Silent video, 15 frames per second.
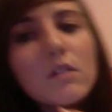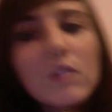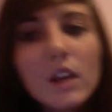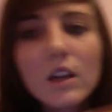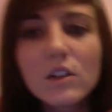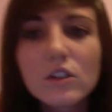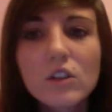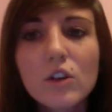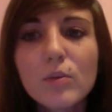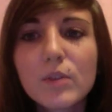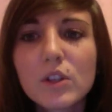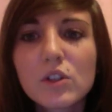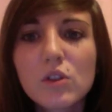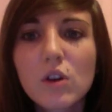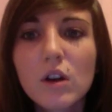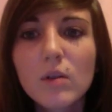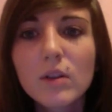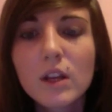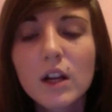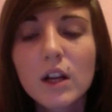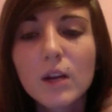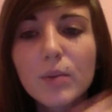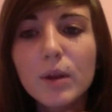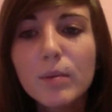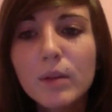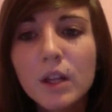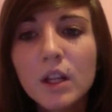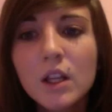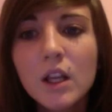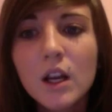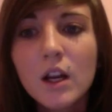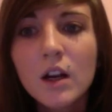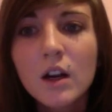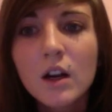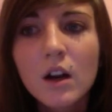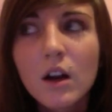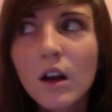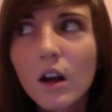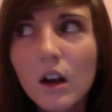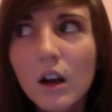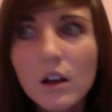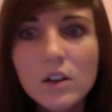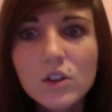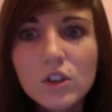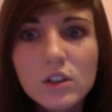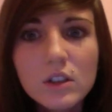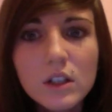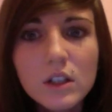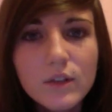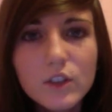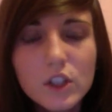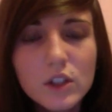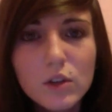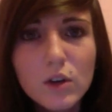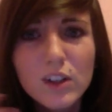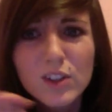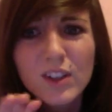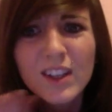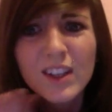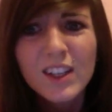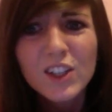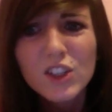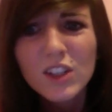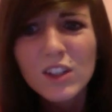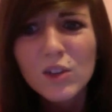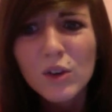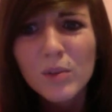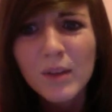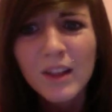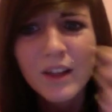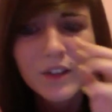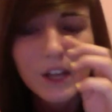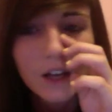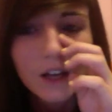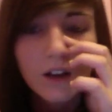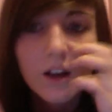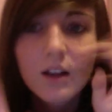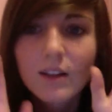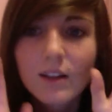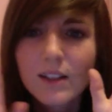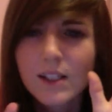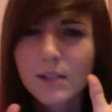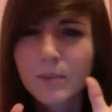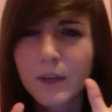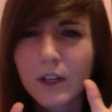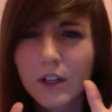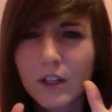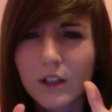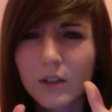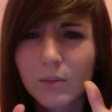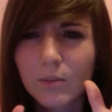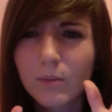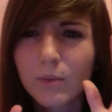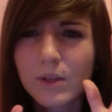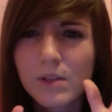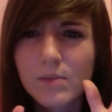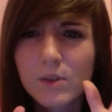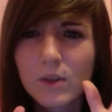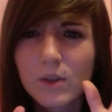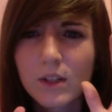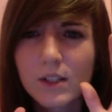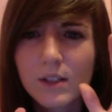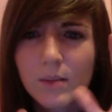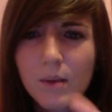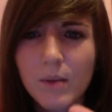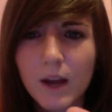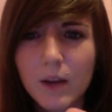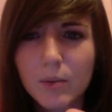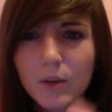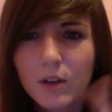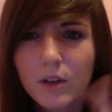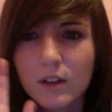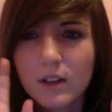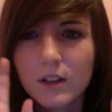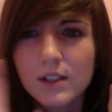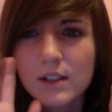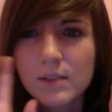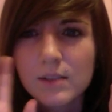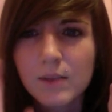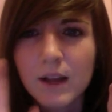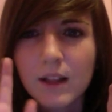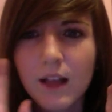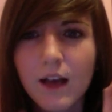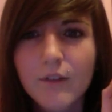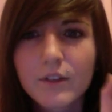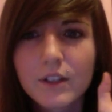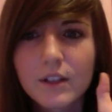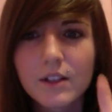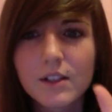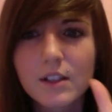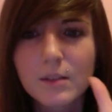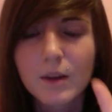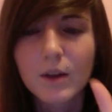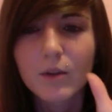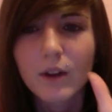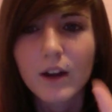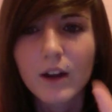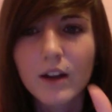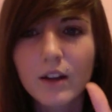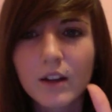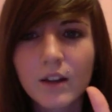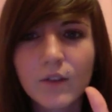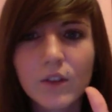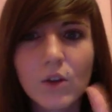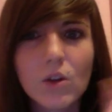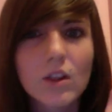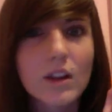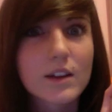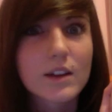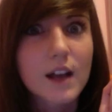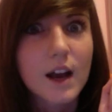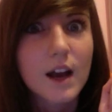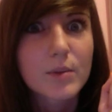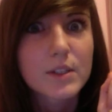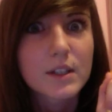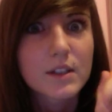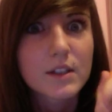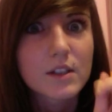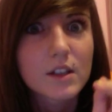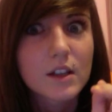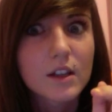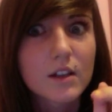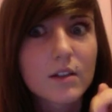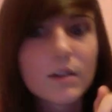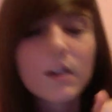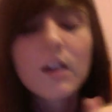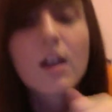you can't just open the door when there are people in there. She didn't even shut the door. So I like shut the door with my left hand. This is mirrored because I'm doing this on my MacBook. Like, this is my left and this is my right, even though it looks opposite to you.